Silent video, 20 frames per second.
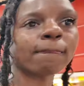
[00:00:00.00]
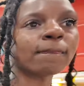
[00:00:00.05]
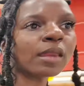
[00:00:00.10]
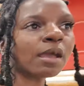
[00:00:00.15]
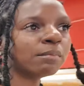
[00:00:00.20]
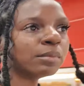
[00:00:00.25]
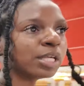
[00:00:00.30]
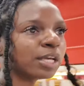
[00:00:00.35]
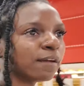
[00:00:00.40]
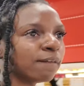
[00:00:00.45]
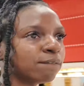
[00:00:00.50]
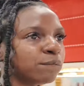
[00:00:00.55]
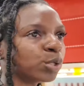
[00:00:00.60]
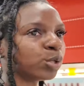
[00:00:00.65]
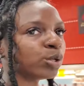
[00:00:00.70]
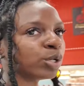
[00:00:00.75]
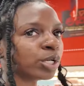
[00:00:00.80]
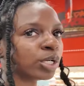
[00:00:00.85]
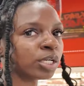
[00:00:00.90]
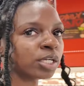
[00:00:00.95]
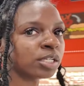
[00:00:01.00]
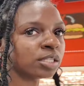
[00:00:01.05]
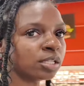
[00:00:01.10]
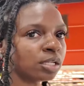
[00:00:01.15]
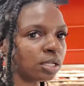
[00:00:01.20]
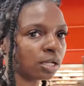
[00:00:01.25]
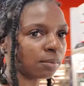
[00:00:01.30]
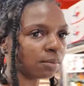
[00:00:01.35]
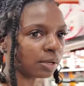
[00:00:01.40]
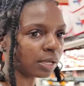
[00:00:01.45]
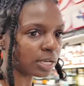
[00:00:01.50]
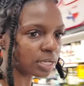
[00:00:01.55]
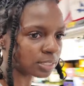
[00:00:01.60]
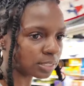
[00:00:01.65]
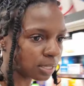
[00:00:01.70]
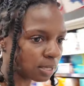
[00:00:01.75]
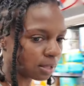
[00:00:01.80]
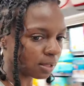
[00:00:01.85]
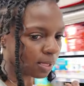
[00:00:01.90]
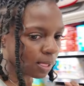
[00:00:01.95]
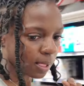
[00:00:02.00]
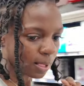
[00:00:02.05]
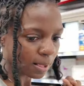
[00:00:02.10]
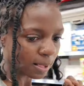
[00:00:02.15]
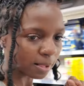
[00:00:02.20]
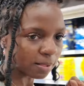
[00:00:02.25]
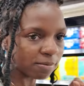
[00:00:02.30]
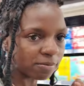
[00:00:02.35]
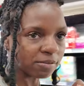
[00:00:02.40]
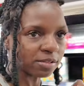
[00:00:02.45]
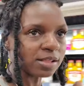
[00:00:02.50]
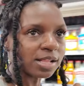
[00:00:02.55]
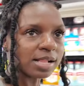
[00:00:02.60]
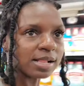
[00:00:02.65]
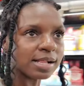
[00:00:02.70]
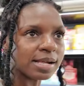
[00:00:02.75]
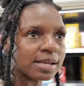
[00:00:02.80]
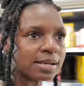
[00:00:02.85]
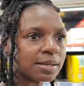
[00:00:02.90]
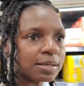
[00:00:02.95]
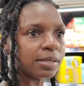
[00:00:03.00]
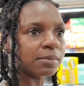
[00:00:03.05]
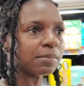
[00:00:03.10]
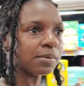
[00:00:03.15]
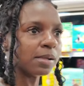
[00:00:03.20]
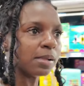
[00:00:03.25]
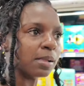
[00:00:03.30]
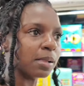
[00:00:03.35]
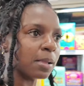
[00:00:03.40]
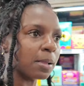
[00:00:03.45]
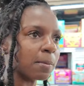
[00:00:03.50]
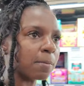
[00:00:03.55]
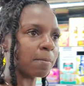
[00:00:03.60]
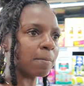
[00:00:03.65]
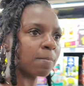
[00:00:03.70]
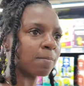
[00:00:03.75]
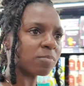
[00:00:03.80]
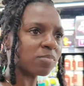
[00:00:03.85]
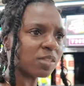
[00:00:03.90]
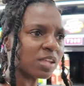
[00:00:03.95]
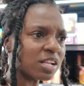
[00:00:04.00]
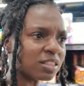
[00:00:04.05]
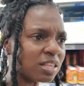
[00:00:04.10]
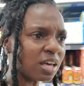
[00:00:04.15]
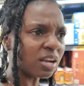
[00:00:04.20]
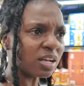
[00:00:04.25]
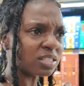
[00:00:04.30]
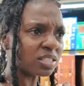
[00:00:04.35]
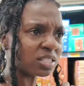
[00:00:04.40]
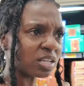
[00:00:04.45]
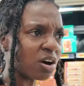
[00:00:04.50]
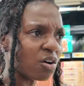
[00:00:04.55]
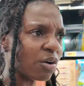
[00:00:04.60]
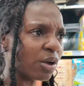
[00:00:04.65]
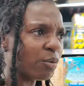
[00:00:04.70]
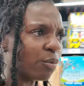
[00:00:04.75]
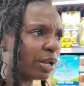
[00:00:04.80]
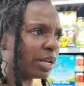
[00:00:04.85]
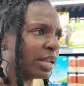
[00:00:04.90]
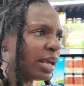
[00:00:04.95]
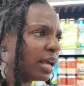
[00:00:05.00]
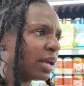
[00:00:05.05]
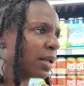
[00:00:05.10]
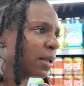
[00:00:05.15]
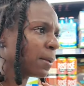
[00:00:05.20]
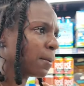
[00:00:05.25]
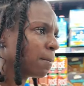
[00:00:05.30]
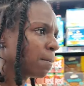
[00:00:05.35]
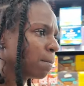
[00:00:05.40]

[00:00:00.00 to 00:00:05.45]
I'm looking for the double XL. Hopefully I got it up in here. I thought I saw it one day.